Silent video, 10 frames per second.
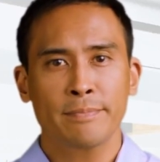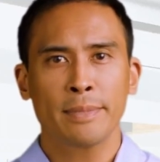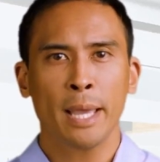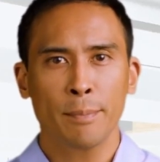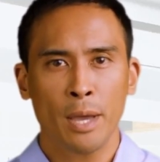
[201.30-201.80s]

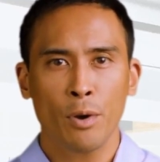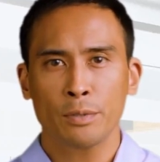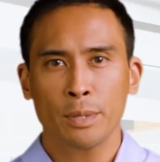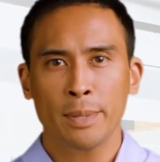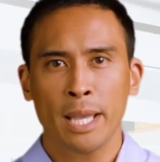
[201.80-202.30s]
It may
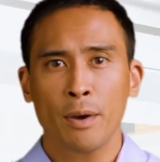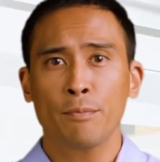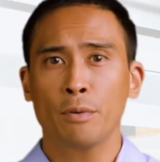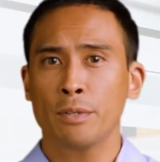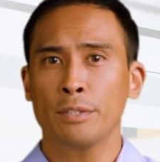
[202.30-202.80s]
also be
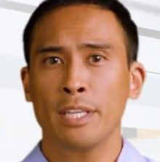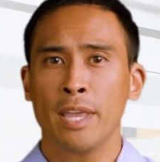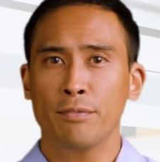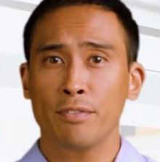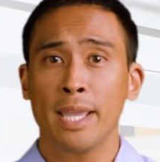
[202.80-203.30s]
helpful to
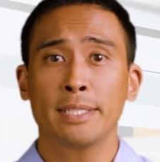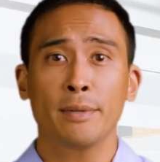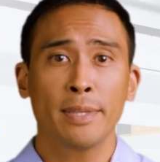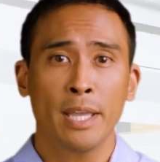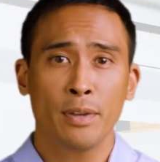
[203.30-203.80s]
check for
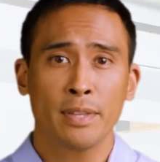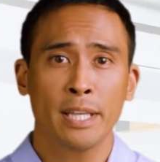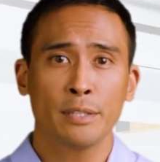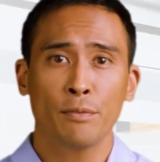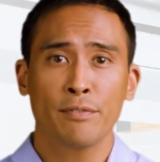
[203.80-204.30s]
activity on
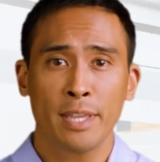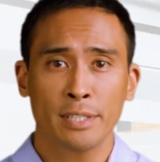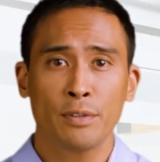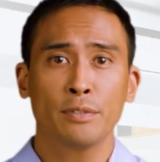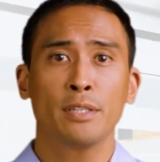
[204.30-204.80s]
niche
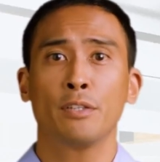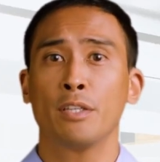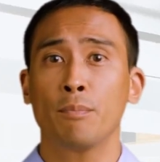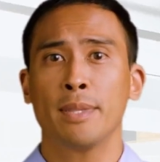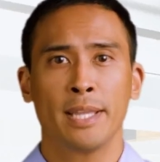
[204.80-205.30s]
professional
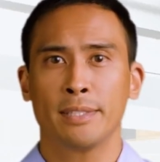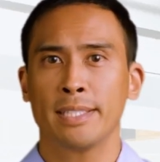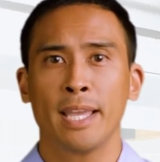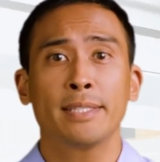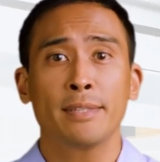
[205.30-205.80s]
social media
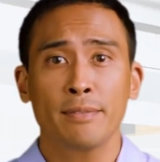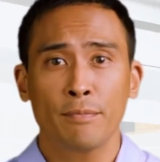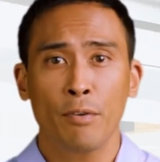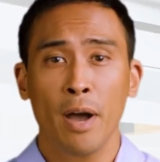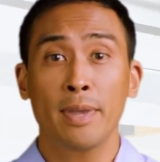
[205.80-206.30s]
sites
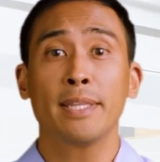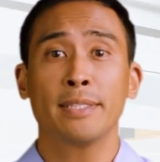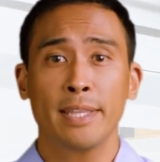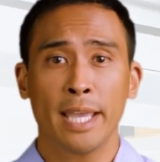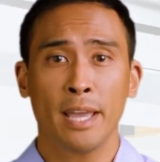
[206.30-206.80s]

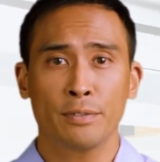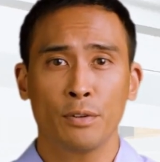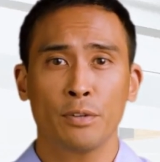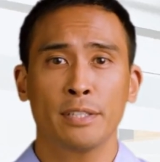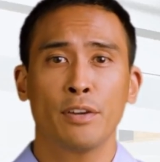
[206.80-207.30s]
relevant to the
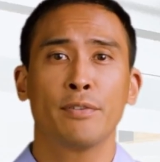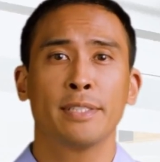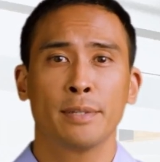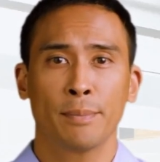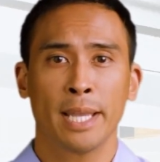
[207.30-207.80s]
outsourced
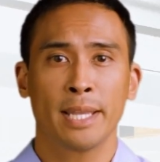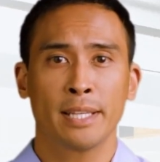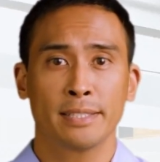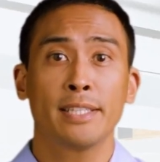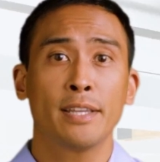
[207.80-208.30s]
services being
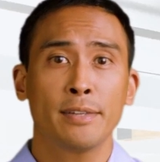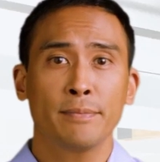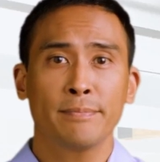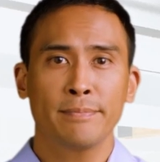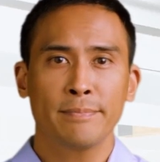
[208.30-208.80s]
considered.
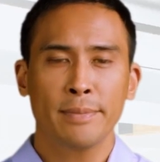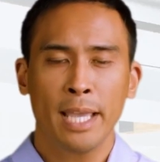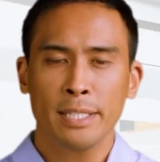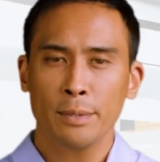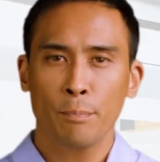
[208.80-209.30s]

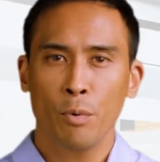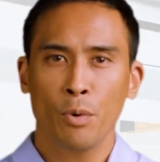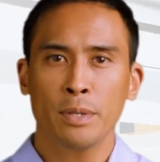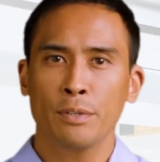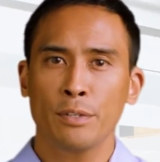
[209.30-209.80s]
It is
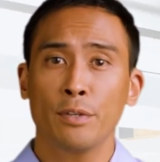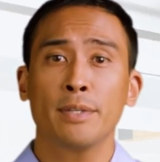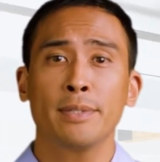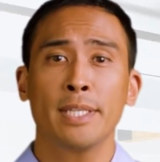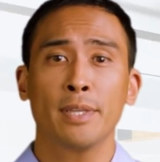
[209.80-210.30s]
important to do
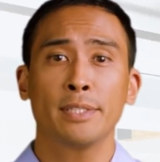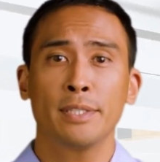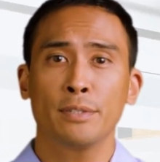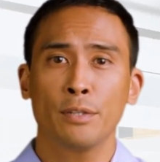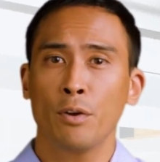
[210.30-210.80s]
due
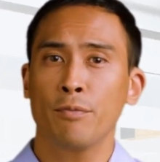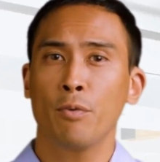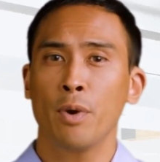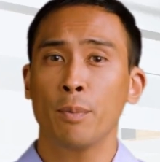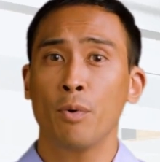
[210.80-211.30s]
diligence to
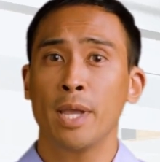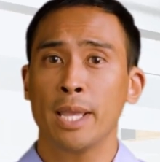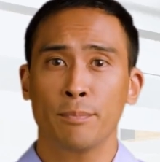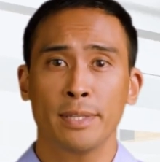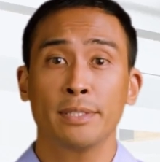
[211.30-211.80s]
avoid
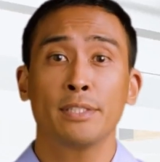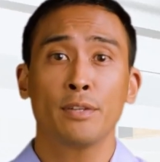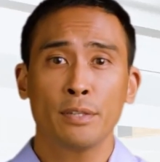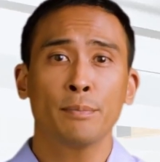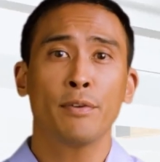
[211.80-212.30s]
working with a
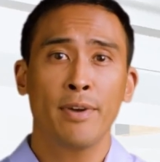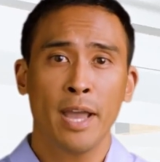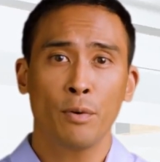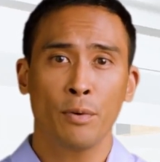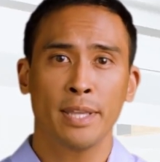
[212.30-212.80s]
service
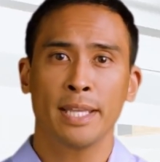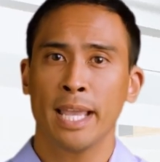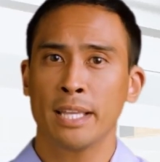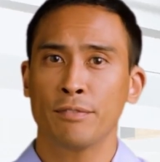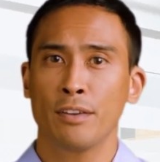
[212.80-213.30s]
provider with a
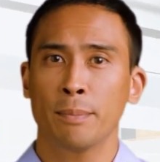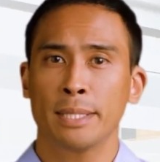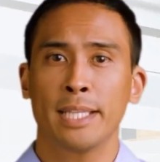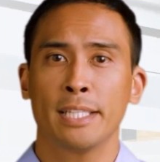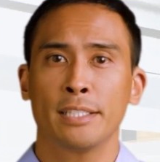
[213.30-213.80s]
negative
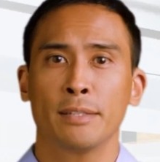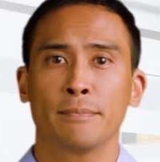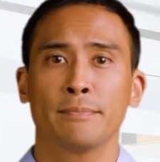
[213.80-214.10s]
reputation.